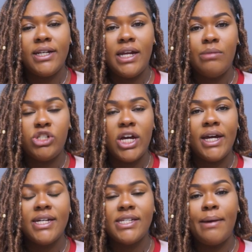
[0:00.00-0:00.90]

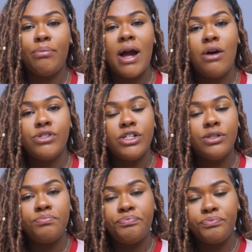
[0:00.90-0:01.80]
NameCheckr is a
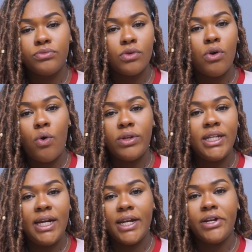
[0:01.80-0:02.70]
browser on
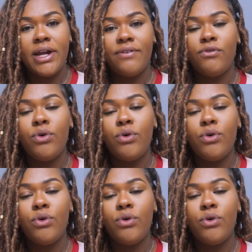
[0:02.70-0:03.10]
the internet. Of